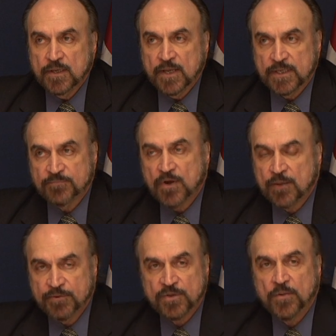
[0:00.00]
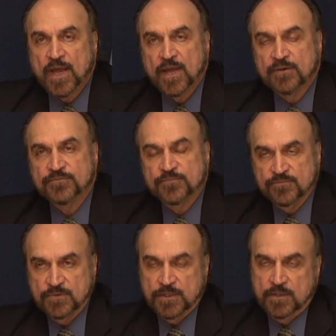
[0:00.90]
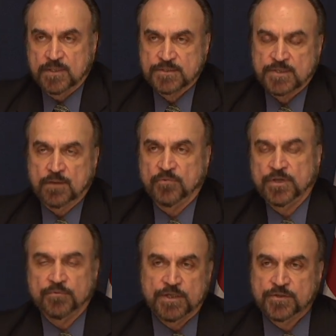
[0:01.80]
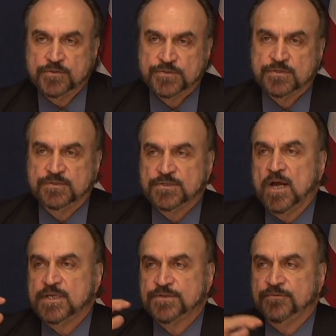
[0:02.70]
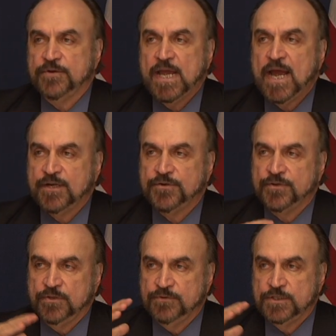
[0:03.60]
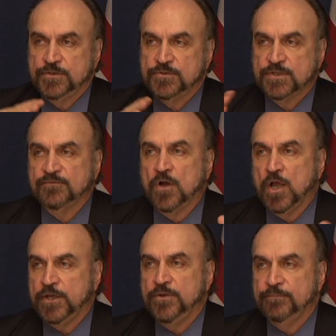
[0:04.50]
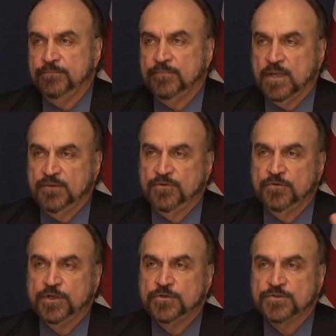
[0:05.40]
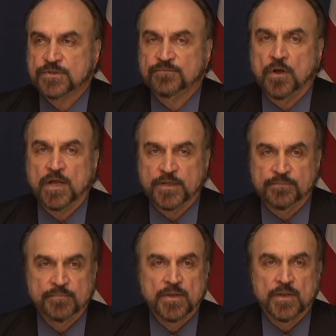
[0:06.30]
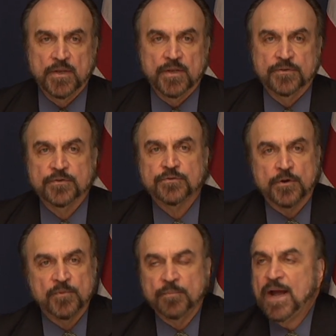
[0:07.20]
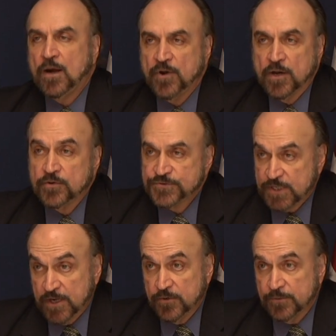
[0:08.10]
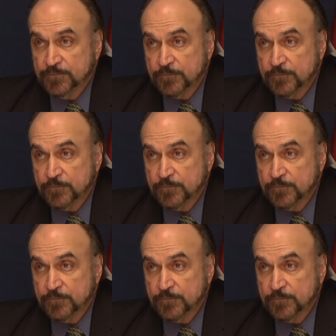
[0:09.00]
And the problem you have is that when you reduce the size of a reactor, you reduce the volume. And if you reduce the volume, the thermal power goes down.